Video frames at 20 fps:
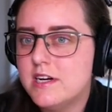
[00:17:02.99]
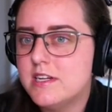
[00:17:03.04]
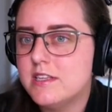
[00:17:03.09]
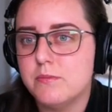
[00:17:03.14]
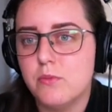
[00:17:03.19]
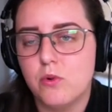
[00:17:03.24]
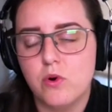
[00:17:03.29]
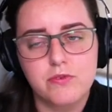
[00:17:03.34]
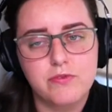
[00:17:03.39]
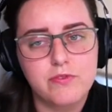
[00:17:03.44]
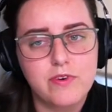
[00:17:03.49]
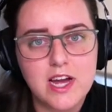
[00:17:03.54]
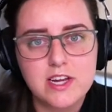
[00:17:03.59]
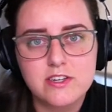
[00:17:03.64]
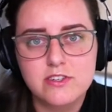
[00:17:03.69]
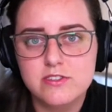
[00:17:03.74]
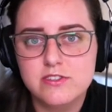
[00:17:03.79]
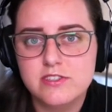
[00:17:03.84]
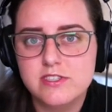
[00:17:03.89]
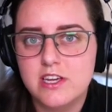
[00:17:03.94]
The more
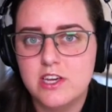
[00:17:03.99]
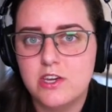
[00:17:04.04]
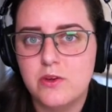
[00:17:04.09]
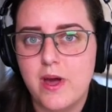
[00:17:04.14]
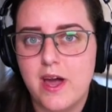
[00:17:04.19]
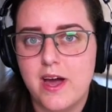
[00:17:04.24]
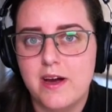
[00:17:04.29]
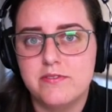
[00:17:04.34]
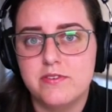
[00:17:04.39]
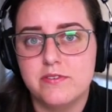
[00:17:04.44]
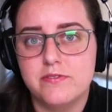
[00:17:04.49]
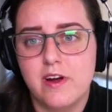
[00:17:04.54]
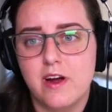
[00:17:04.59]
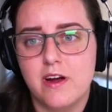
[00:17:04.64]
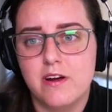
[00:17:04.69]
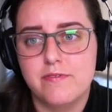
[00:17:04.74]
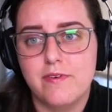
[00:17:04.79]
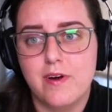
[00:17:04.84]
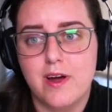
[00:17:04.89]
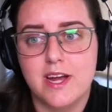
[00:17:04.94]
factors that you have to
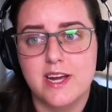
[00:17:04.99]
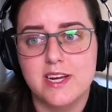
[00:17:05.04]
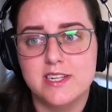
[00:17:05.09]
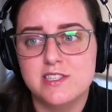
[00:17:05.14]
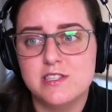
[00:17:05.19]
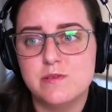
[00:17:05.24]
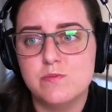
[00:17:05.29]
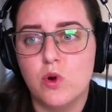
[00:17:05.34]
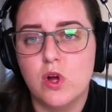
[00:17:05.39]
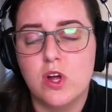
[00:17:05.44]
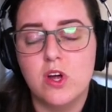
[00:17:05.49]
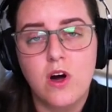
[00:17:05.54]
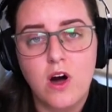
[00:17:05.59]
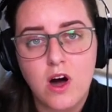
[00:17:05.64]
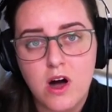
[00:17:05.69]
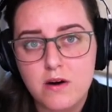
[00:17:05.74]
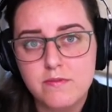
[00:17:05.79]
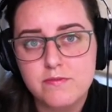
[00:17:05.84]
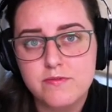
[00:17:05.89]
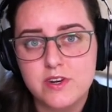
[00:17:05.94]
verify against, the more
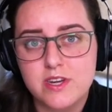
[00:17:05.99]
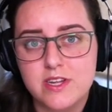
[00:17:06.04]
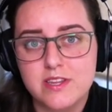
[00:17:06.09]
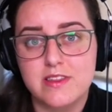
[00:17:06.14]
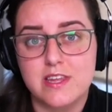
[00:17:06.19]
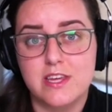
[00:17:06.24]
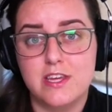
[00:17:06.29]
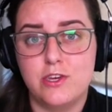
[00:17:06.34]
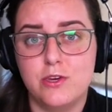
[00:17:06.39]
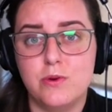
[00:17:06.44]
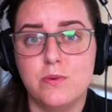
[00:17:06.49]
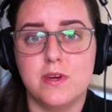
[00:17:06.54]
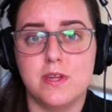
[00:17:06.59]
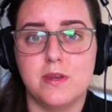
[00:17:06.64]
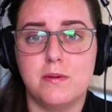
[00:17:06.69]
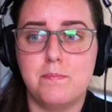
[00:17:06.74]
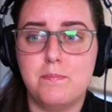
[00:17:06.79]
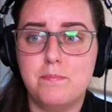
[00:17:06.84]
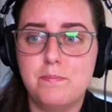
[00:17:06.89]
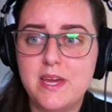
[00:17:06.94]
confident that you
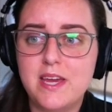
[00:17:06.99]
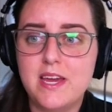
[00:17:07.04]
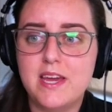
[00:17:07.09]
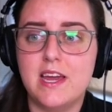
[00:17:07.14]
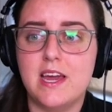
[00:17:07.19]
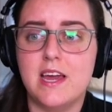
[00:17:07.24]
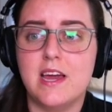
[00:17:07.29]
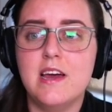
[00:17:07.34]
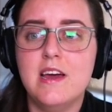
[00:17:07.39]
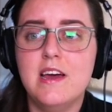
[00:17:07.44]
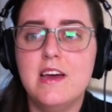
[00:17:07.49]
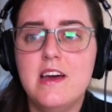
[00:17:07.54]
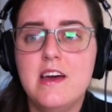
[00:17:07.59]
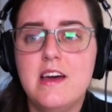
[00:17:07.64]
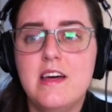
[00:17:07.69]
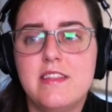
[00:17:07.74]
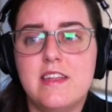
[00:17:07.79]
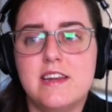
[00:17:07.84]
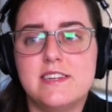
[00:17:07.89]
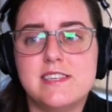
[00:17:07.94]
can be
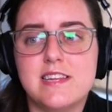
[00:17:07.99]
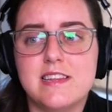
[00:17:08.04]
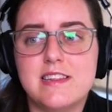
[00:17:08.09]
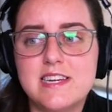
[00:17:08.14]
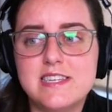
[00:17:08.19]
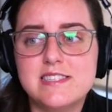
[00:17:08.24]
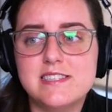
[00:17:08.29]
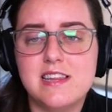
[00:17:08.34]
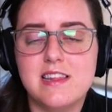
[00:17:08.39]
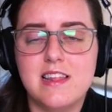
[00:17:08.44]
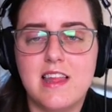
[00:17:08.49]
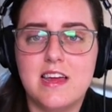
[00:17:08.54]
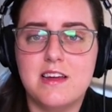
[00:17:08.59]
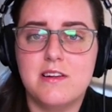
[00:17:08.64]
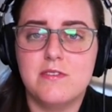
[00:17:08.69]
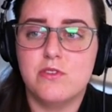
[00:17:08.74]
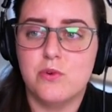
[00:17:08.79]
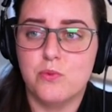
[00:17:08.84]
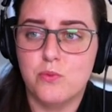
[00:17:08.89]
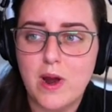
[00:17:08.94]
that it's at least
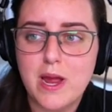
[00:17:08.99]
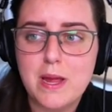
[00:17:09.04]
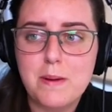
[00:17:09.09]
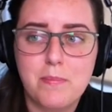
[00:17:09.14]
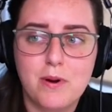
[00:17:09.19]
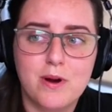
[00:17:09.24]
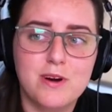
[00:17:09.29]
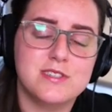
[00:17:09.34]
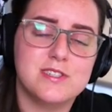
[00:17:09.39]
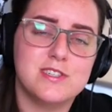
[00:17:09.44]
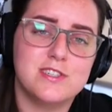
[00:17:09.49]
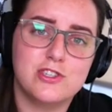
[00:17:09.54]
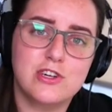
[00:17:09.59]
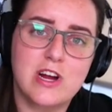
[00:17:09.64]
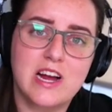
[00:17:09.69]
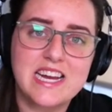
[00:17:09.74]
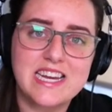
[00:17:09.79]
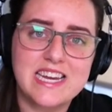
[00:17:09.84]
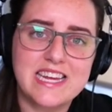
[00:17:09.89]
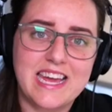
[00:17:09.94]
the right person
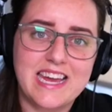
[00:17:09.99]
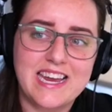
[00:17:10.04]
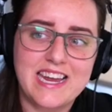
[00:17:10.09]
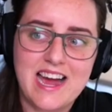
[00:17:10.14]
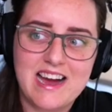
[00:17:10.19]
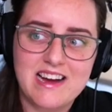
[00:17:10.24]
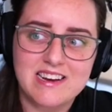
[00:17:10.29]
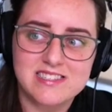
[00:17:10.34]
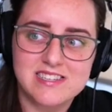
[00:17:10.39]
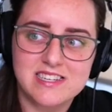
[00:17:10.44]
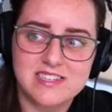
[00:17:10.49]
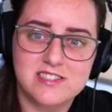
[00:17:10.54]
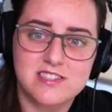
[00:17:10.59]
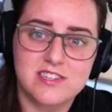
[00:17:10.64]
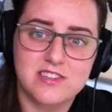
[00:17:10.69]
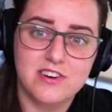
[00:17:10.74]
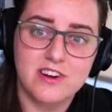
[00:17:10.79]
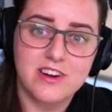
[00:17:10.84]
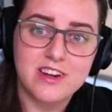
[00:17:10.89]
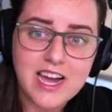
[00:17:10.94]
trying to gain access
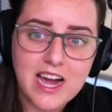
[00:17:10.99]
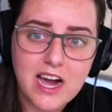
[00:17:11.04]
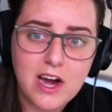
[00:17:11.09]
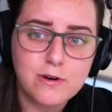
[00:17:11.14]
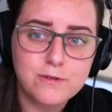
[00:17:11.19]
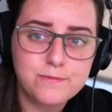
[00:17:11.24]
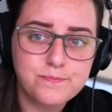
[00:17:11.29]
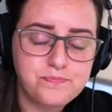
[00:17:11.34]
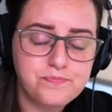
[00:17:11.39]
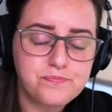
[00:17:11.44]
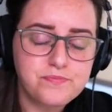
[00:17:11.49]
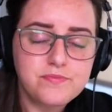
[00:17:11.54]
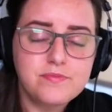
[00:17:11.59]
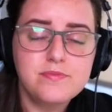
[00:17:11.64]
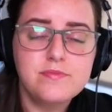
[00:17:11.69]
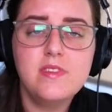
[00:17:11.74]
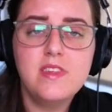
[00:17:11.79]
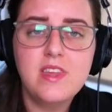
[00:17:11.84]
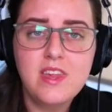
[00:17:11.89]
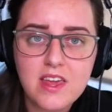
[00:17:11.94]
to their account,
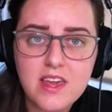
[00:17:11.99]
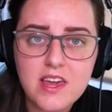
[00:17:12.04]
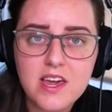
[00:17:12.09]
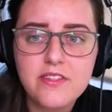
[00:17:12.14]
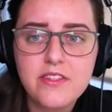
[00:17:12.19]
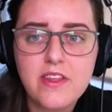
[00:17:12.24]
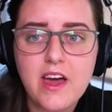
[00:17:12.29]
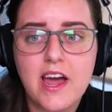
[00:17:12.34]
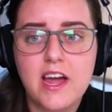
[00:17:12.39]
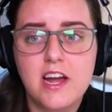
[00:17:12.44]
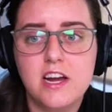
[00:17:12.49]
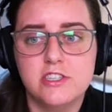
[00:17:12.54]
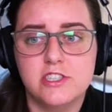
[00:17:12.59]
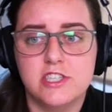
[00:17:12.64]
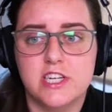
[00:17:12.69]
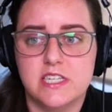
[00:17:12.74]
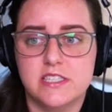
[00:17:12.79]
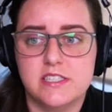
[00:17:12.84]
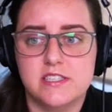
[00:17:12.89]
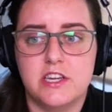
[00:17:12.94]
and the higher
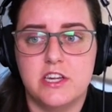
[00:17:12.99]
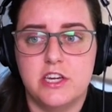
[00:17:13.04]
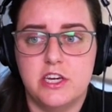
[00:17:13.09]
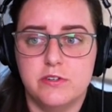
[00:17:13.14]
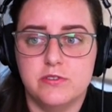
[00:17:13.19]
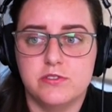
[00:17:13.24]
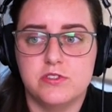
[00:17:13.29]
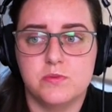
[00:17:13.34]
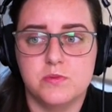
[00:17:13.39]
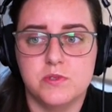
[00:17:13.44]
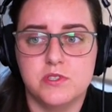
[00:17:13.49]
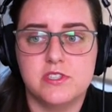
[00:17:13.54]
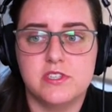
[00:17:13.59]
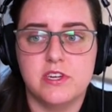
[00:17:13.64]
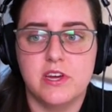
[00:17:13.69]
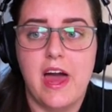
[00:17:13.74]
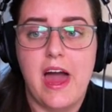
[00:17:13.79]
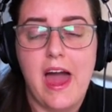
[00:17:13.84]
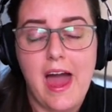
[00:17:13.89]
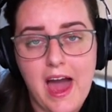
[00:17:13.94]
chance that a user will
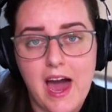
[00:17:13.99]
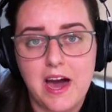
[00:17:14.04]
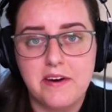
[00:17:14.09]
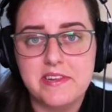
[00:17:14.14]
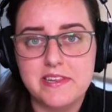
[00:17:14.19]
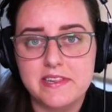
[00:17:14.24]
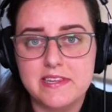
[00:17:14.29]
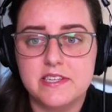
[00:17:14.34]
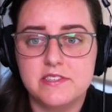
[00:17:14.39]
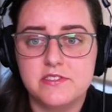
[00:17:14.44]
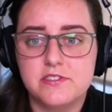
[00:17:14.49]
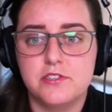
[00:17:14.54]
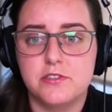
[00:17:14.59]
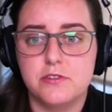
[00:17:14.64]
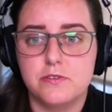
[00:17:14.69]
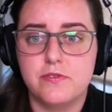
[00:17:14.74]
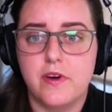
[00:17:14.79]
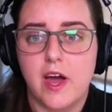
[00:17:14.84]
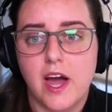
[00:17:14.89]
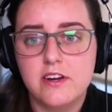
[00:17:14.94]
still have at least 2
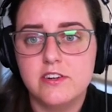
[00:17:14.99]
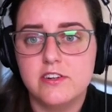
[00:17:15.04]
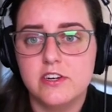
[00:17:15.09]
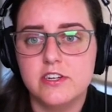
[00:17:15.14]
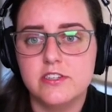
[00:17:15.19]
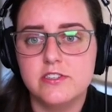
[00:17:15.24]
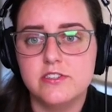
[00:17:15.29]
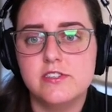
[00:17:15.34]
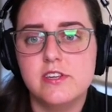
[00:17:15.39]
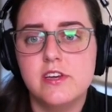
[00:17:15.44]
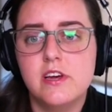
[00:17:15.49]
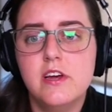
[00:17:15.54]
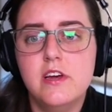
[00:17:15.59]
factors.